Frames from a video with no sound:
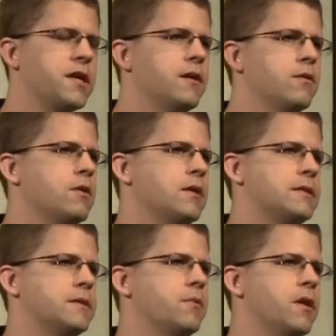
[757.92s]
at
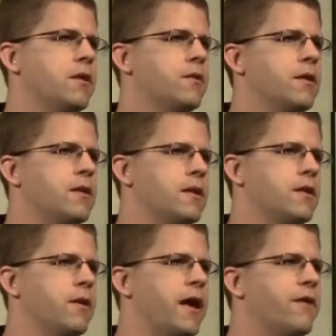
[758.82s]
uh, in
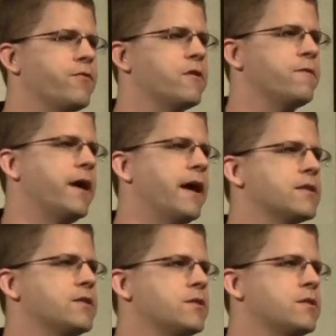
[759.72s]
you know after the
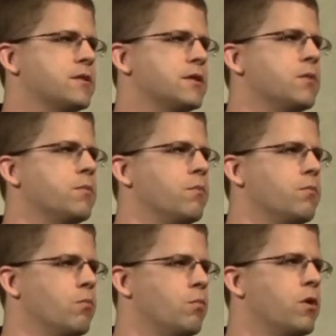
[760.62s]
fact. Um,
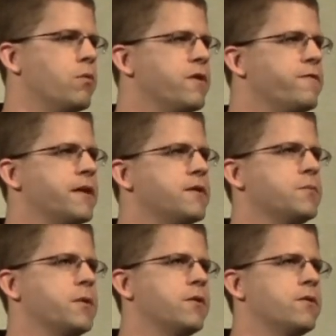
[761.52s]
what we felt
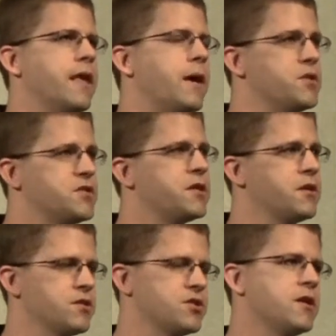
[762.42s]
about that
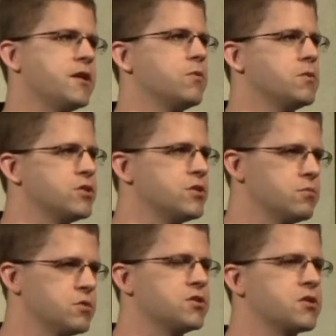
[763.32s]
particular study, which
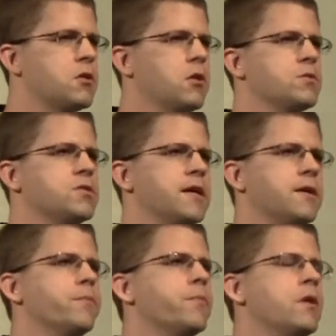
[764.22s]
is which is closed
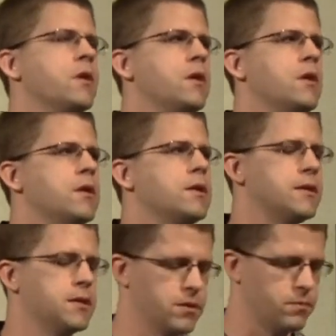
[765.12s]
now,
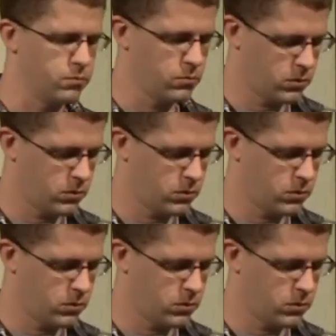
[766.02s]
um,